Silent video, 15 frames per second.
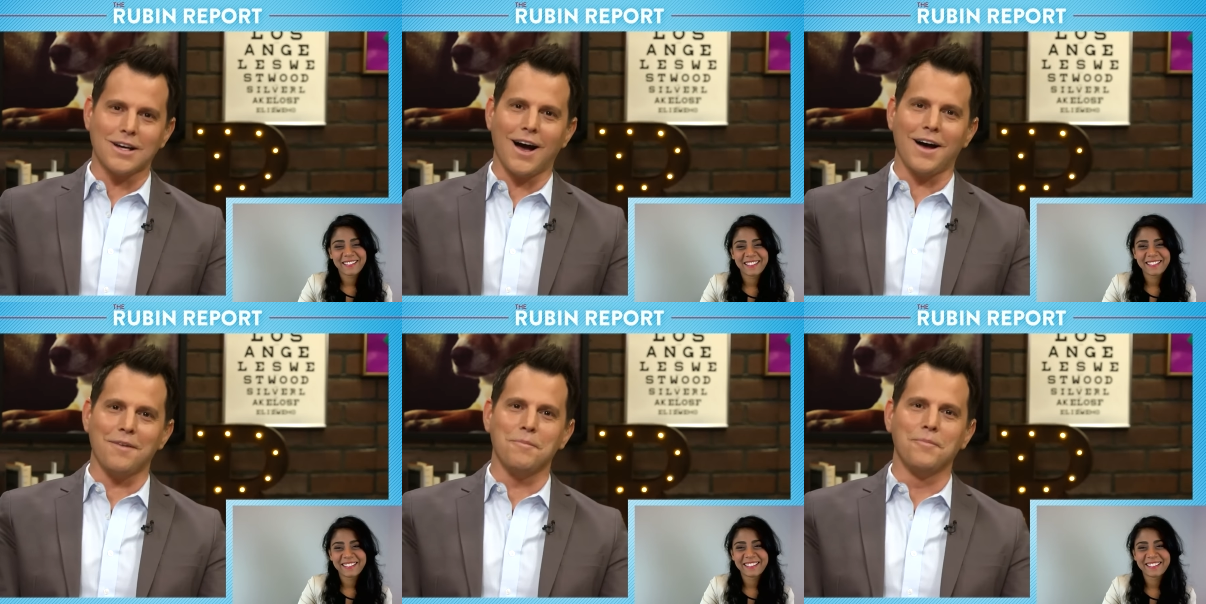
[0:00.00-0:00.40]

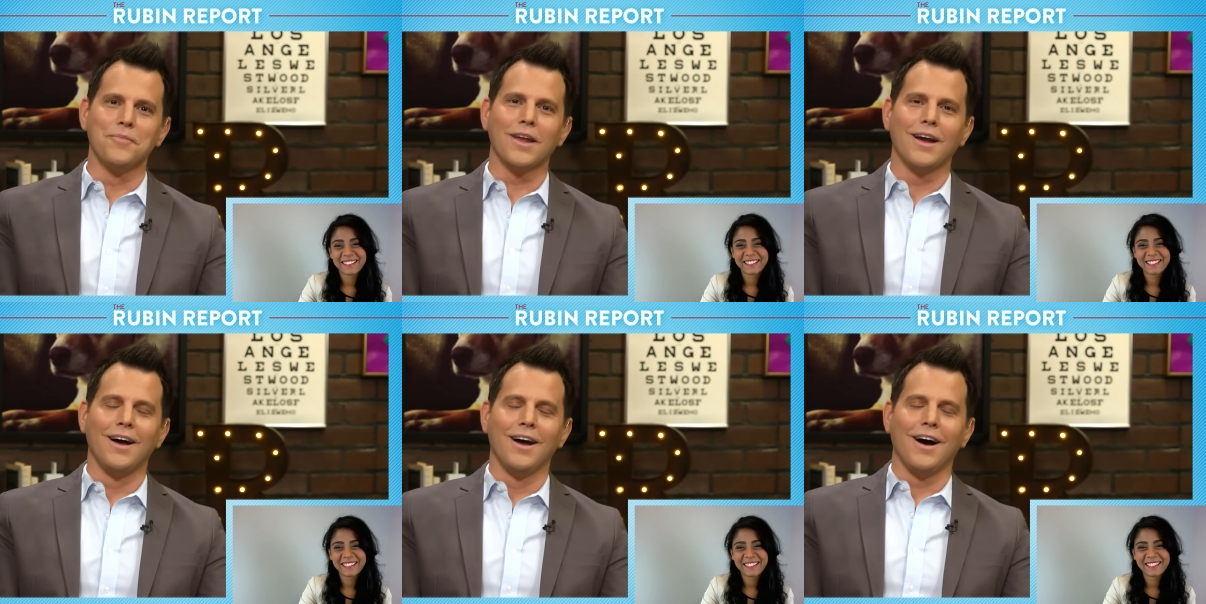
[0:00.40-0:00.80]
Speaker 1: time
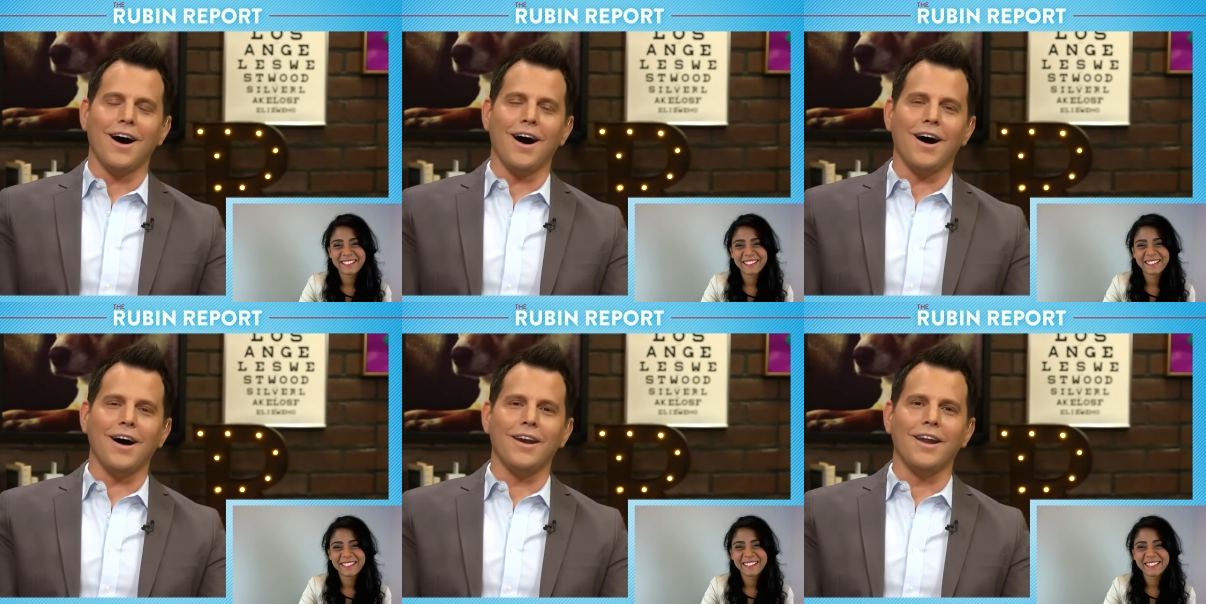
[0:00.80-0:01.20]

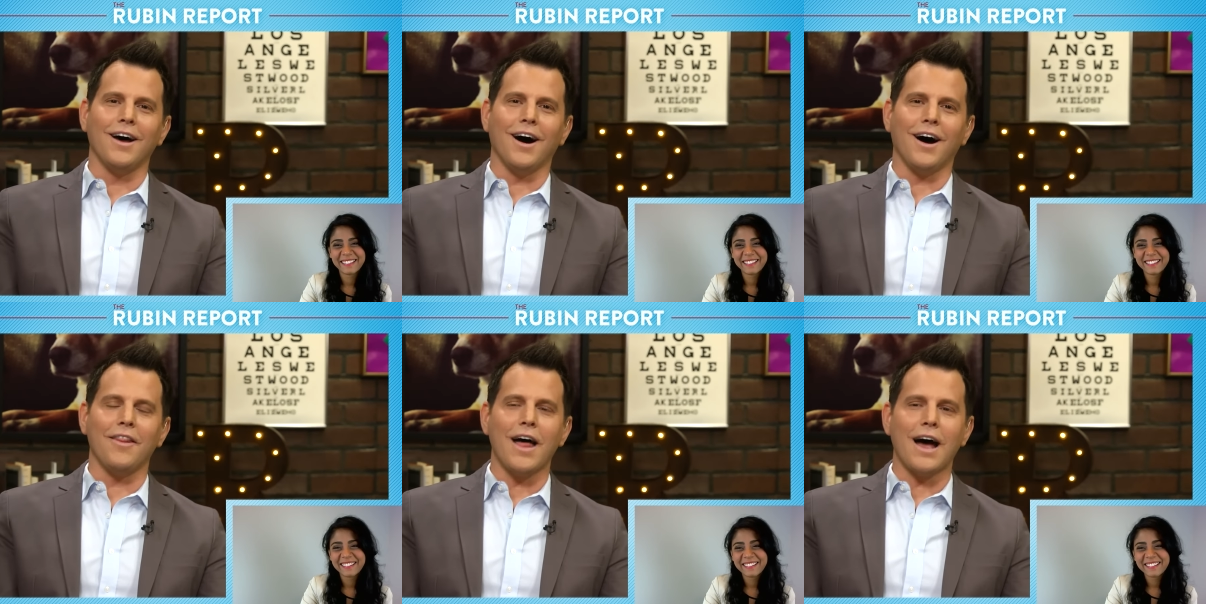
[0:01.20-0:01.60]
on
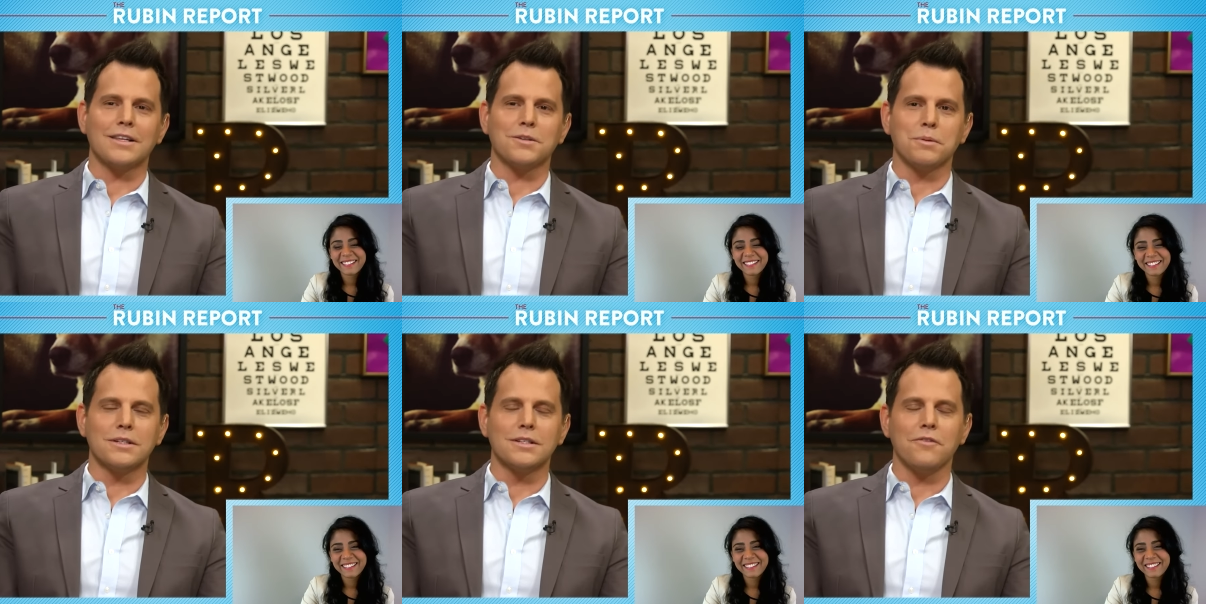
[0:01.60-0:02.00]

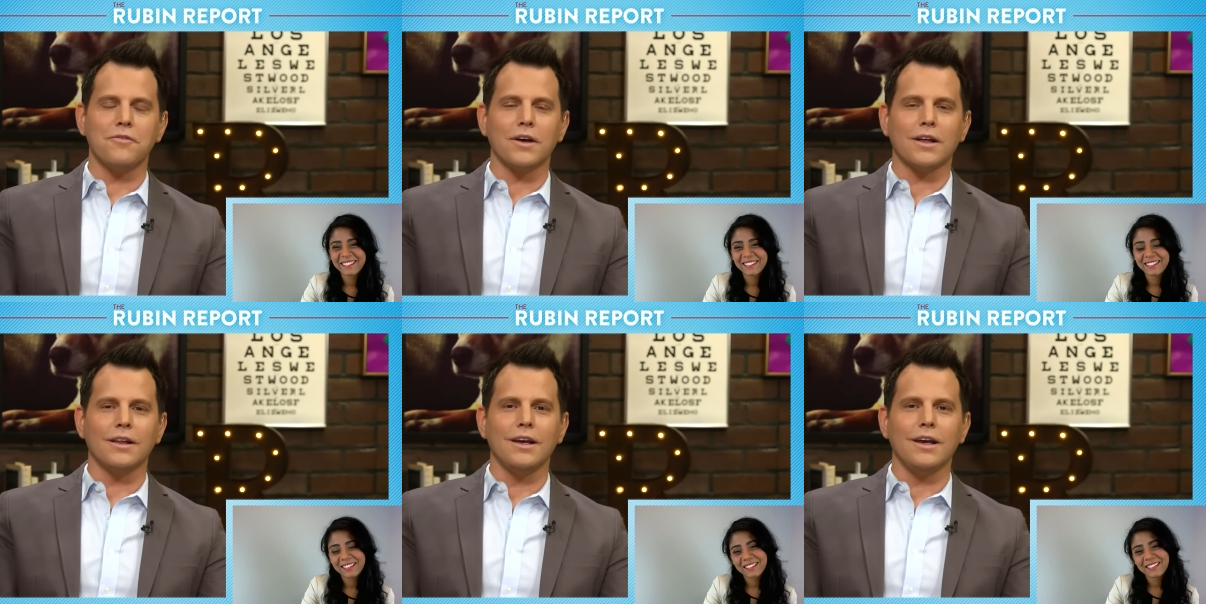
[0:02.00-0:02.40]
that
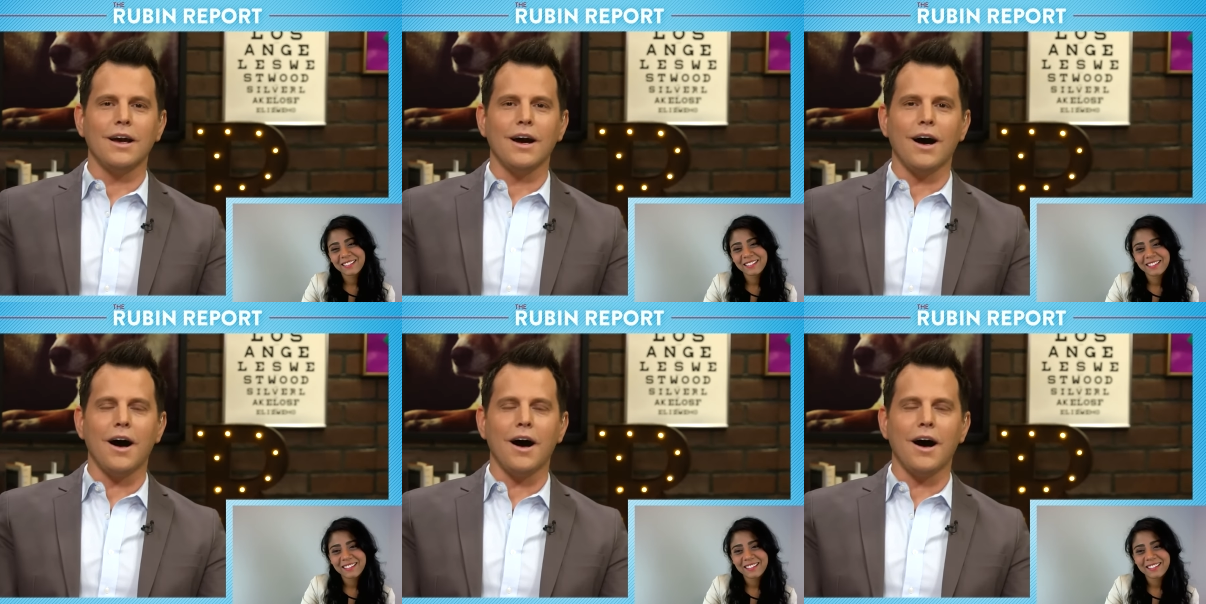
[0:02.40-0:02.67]
specifically.